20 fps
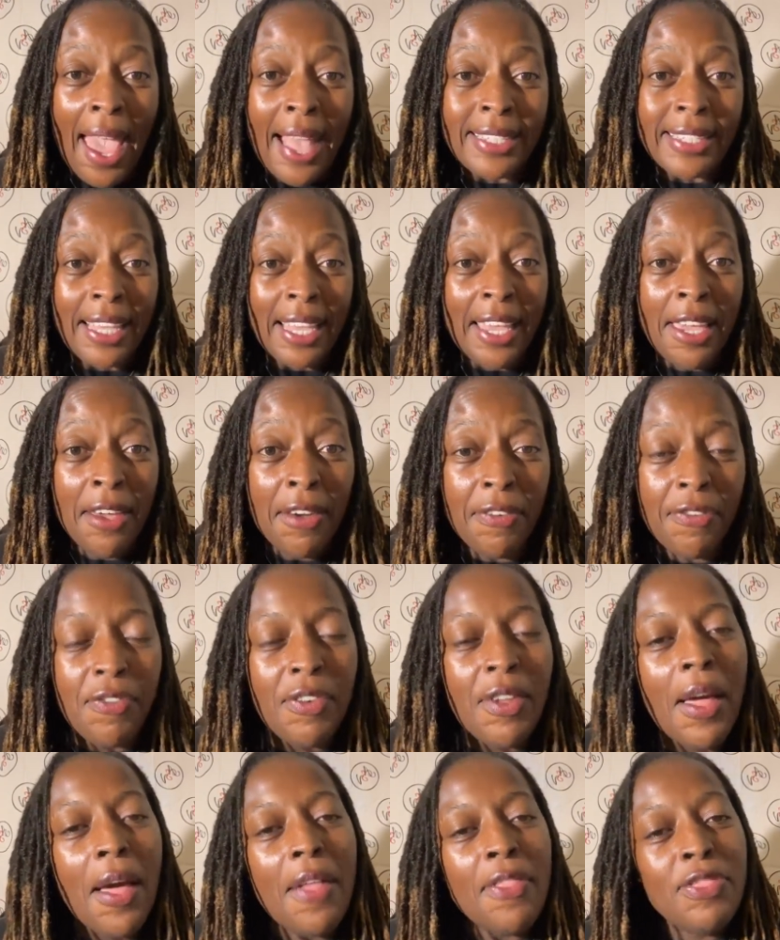as
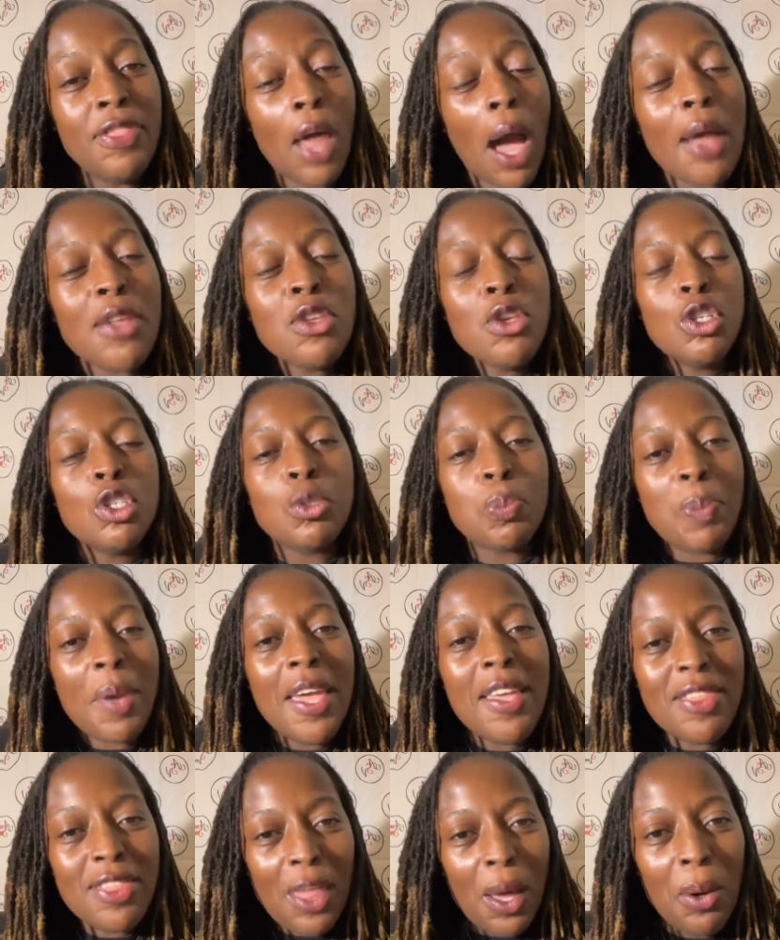if you
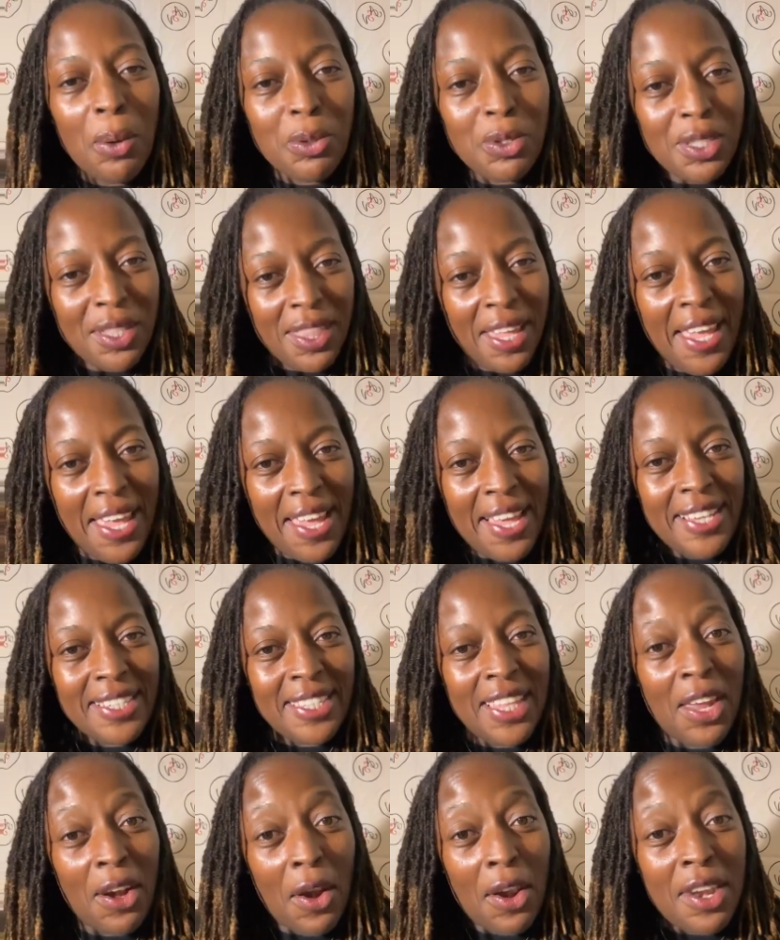speak those
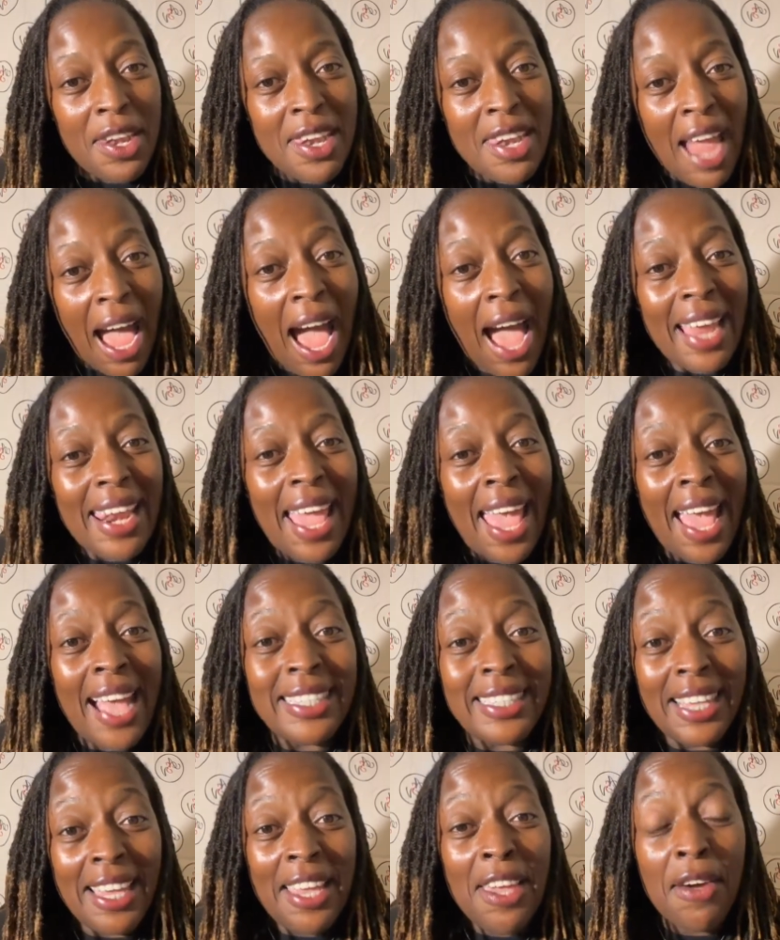things that are not
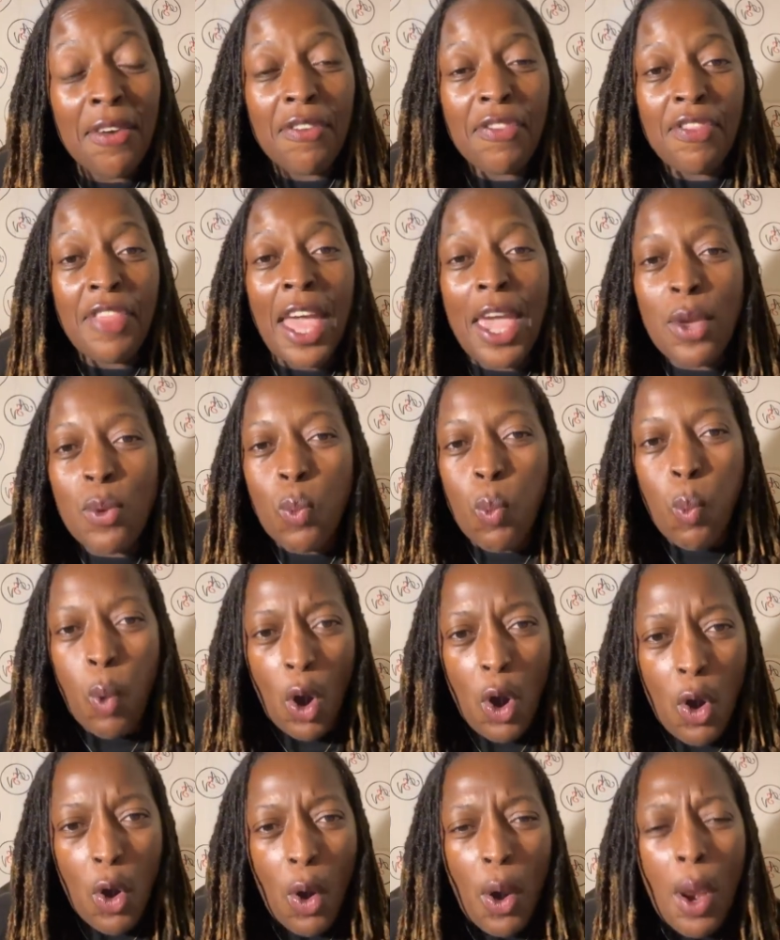as if they
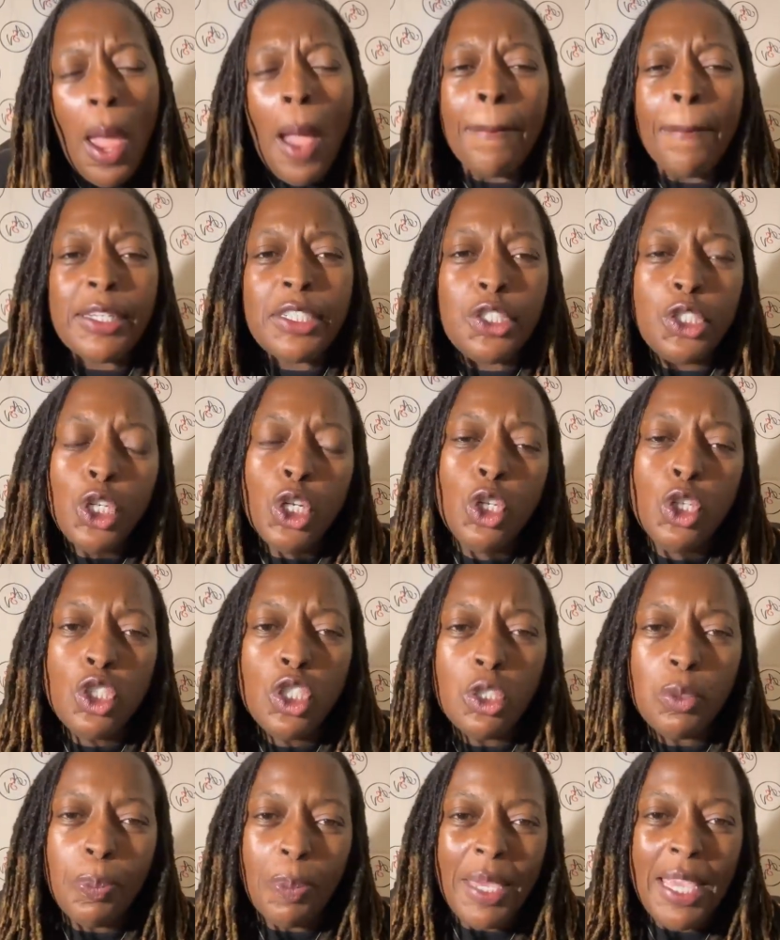were, but you
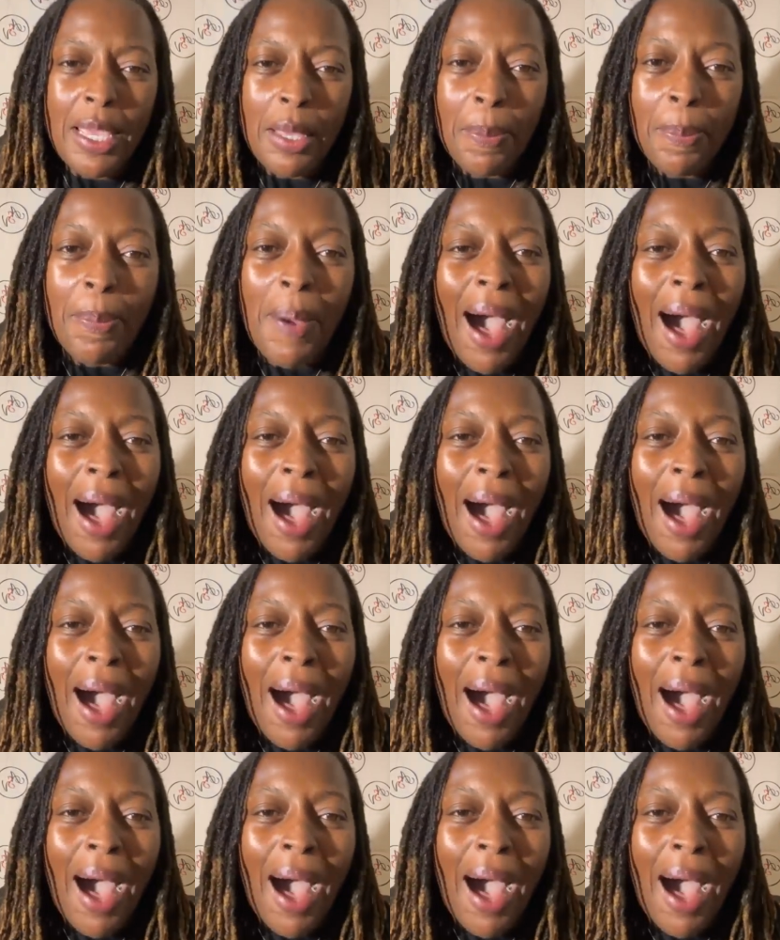speak